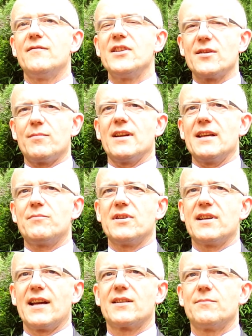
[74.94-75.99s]
visibly
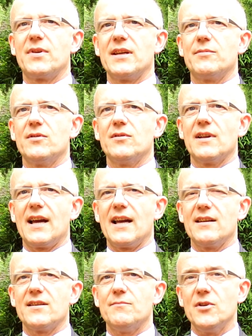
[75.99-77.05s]
protect people
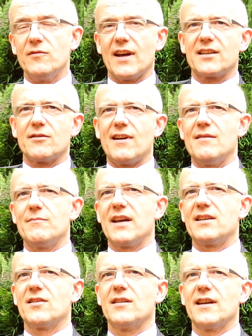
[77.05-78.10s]
and move that around
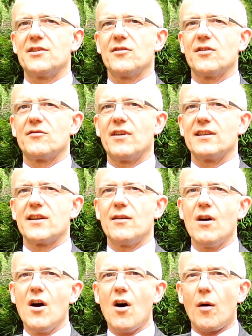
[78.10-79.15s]
based on the nature of the threat.
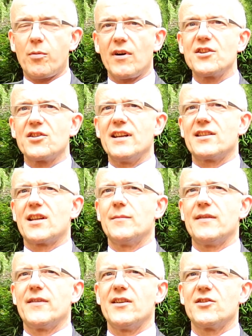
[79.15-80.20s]
So operationally it's
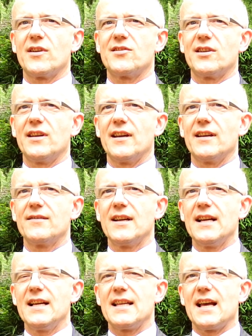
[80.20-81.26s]
going to be a very stretching year.
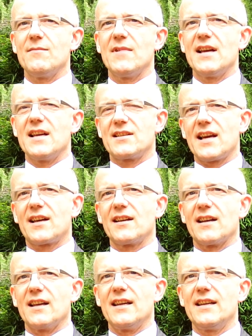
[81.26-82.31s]

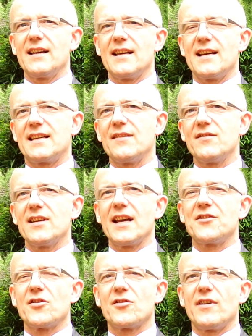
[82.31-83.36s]
Secondly, given the
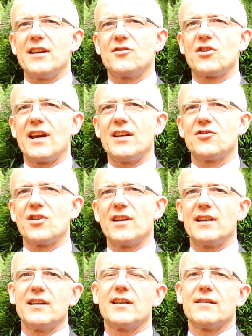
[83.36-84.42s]
nature of the threat is
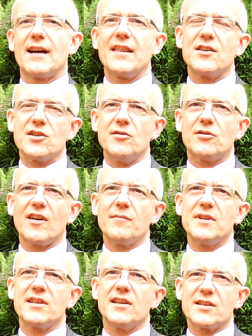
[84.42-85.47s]
changing and there's a new
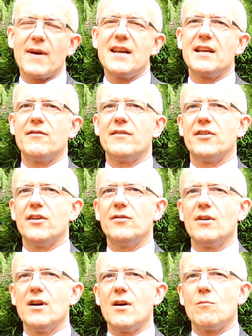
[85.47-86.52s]
government and a spending
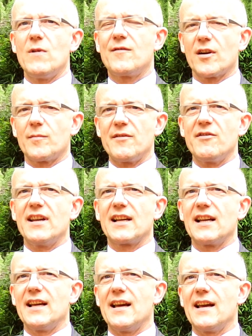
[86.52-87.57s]
review, we've got to be really
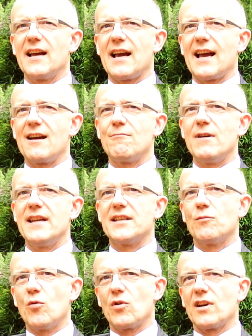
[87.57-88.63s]
clear how we need
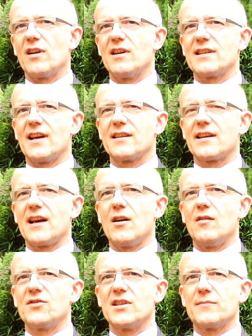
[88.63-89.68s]
to organise
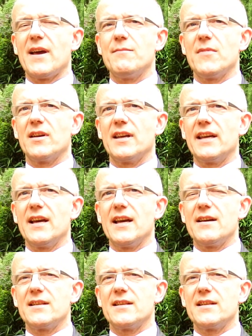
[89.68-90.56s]
ourselves and spend money